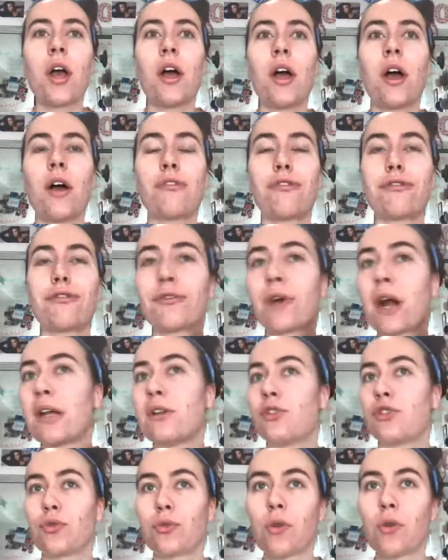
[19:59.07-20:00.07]
friend
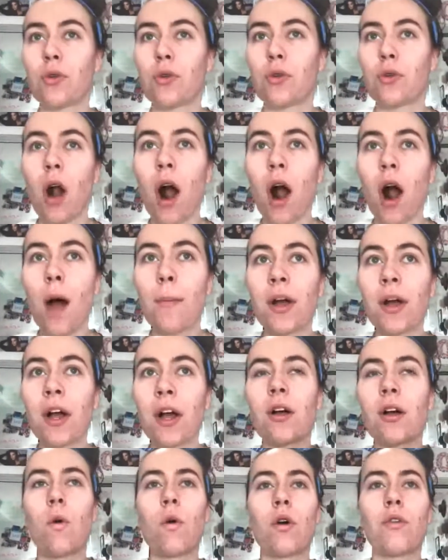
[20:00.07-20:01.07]
drama, or
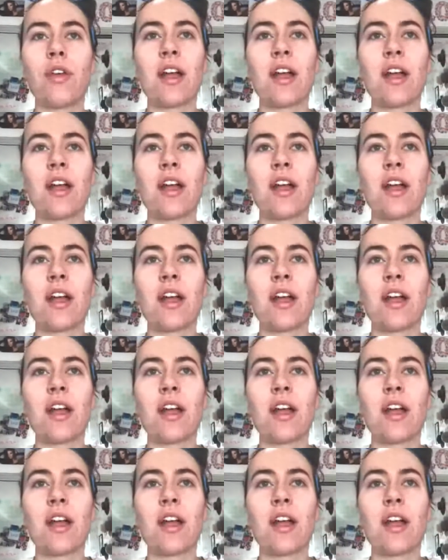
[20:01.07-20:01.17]
they got a